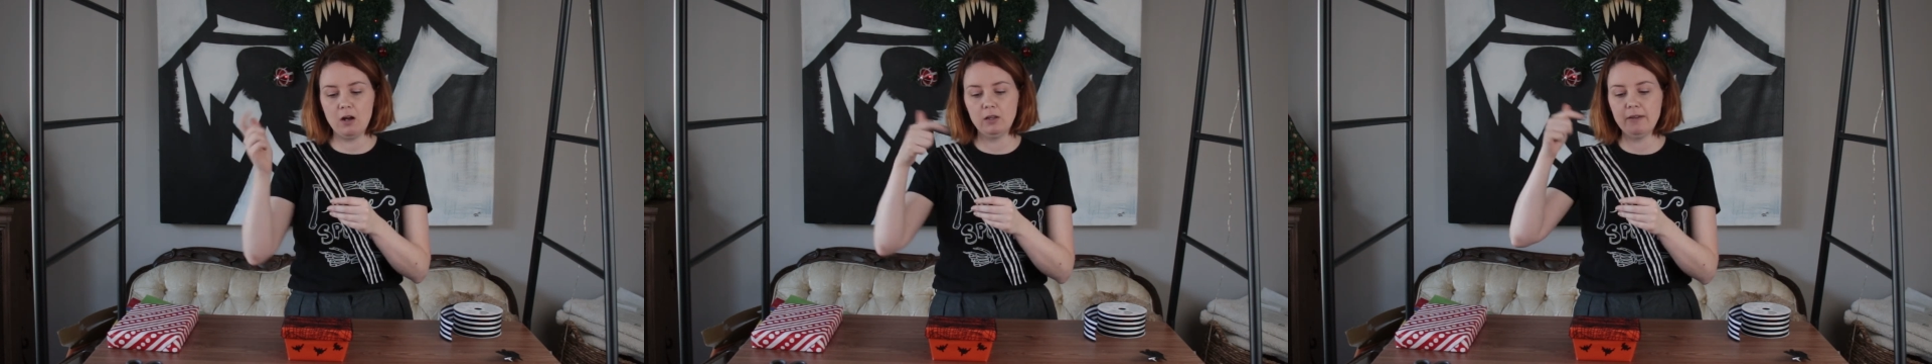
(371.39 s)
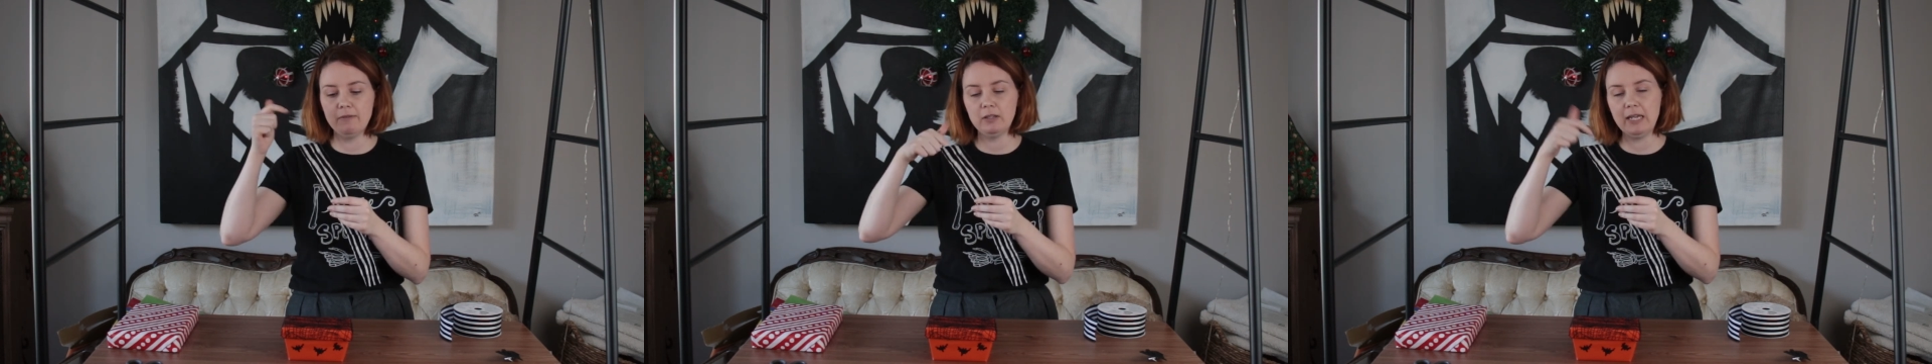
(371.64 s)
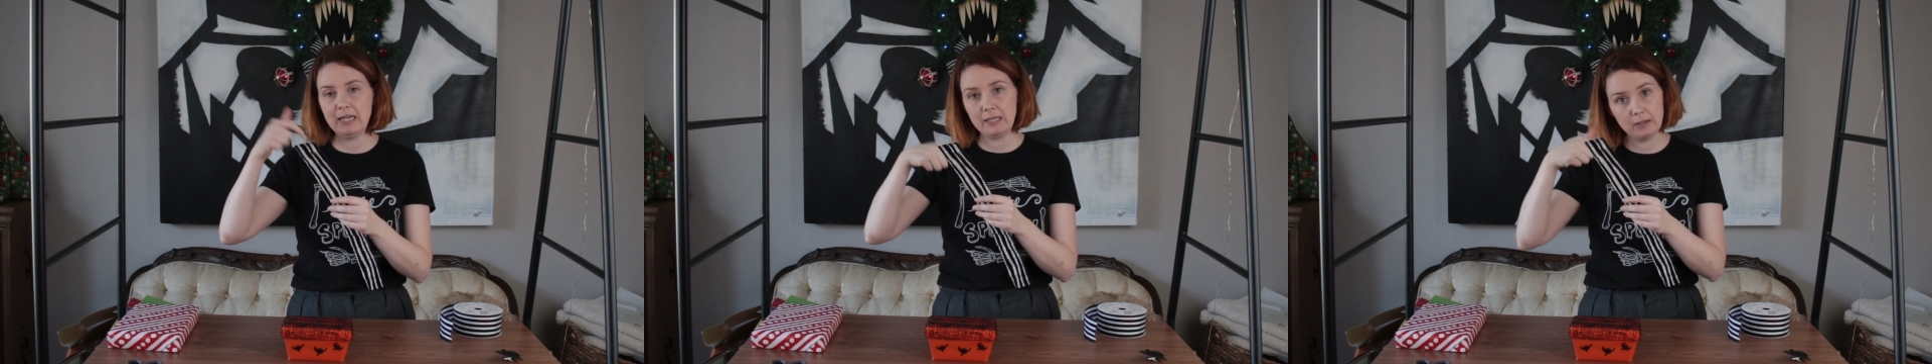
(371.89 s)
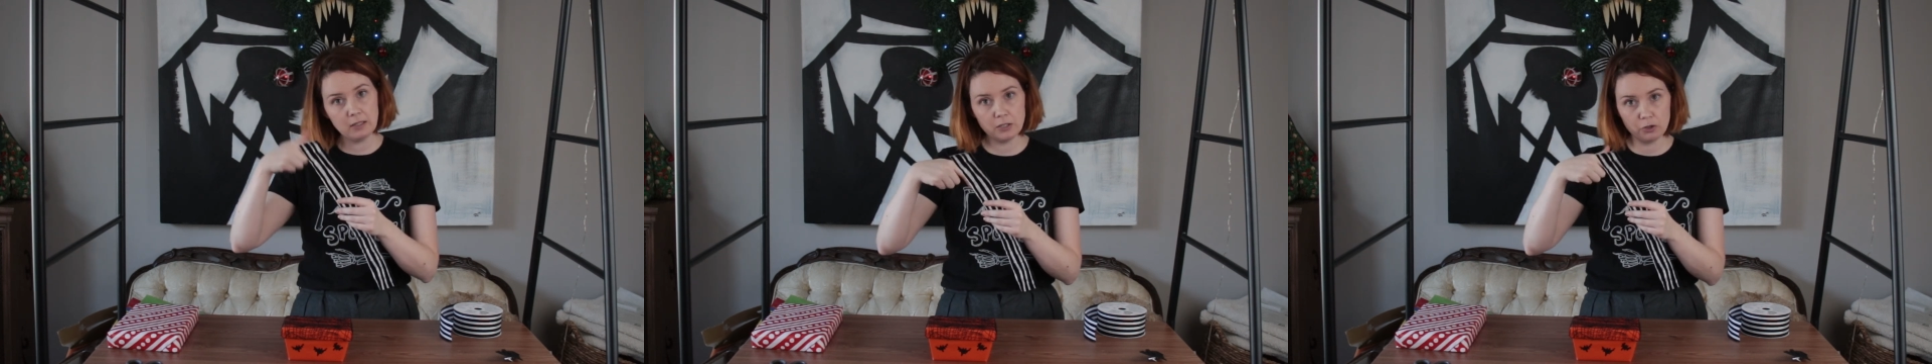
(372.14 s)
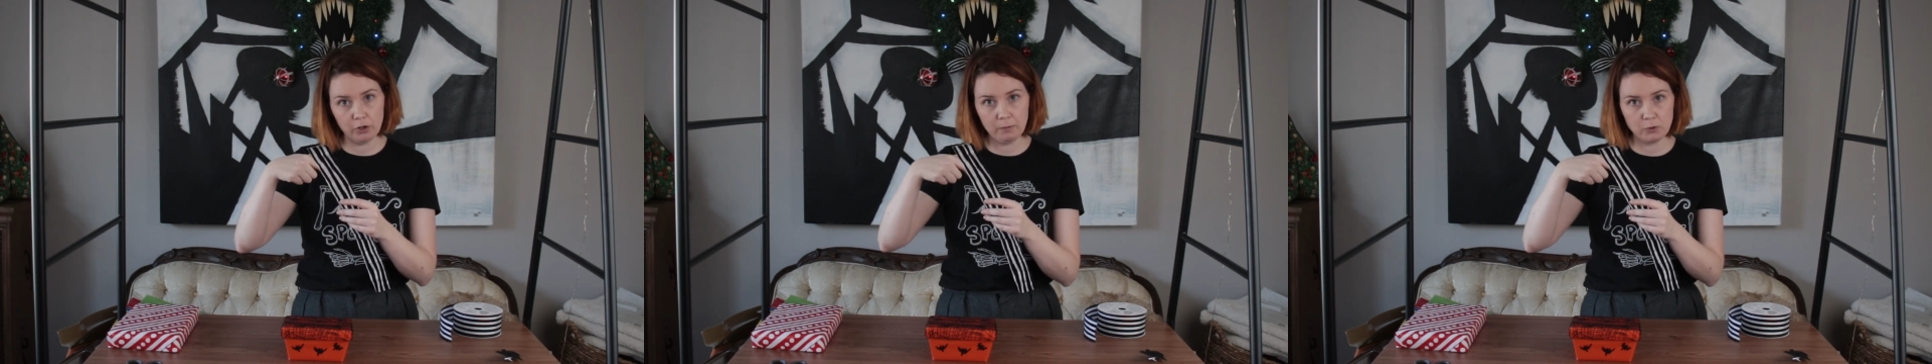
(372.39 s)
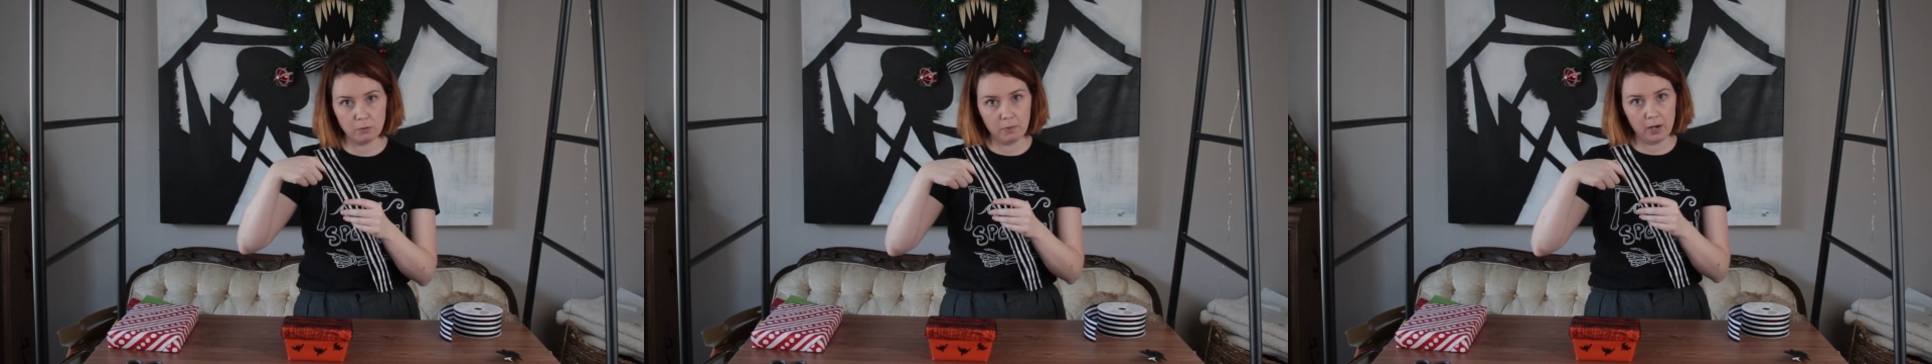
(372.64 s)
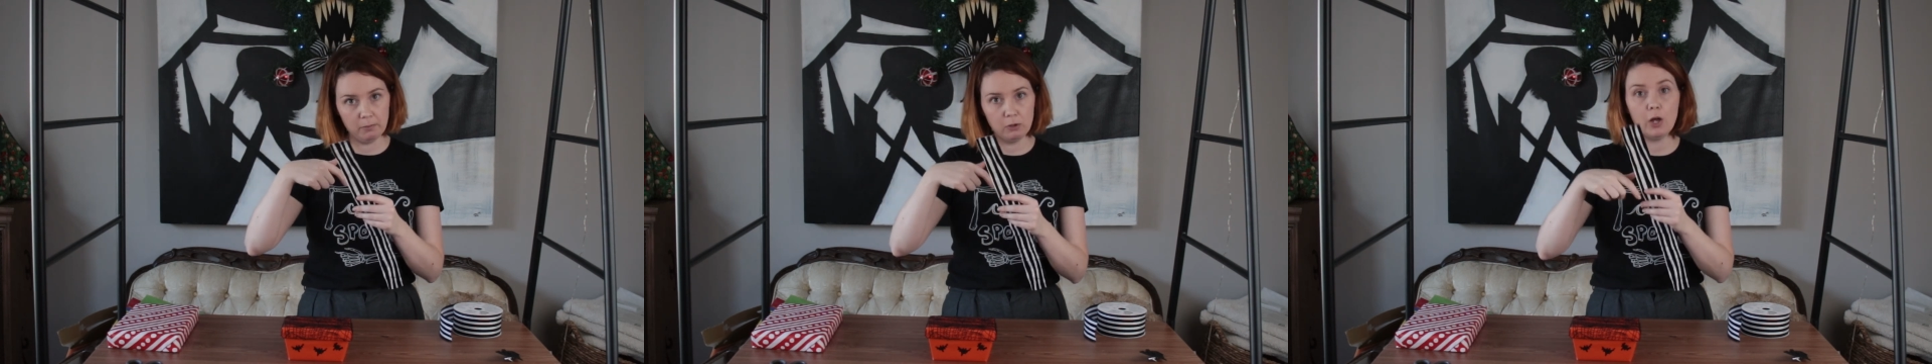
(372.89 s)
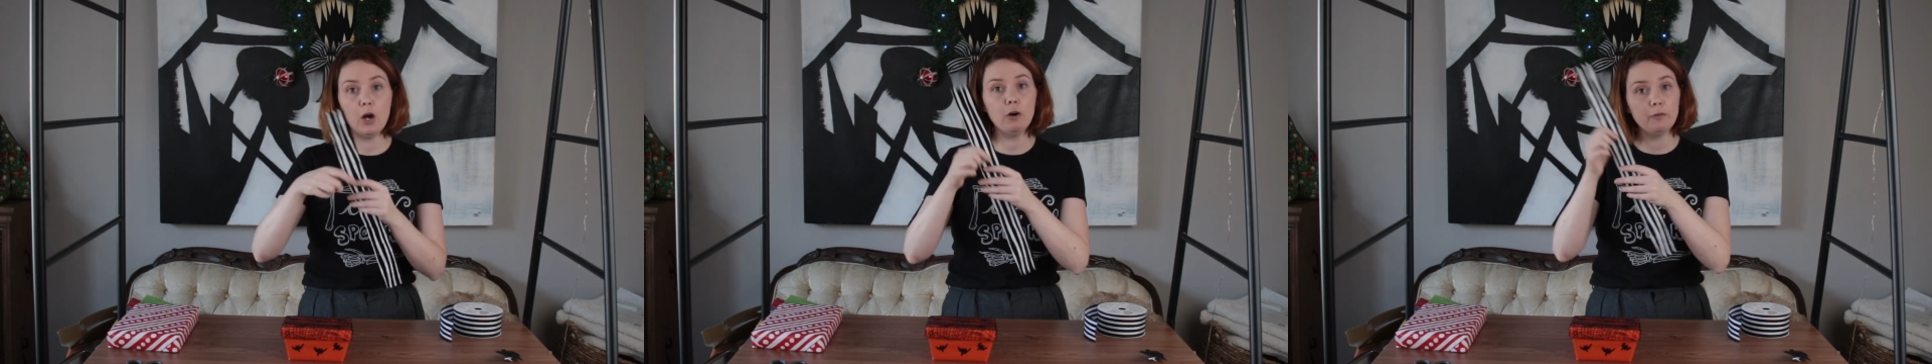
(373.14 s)
I'll leave a link in the description bar
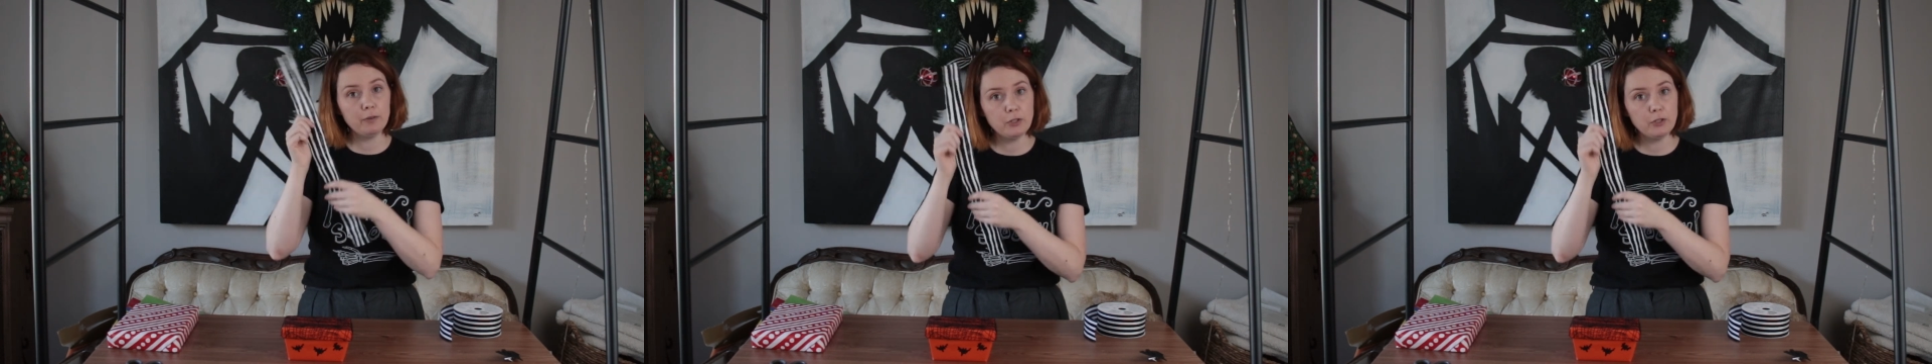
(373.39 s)
below if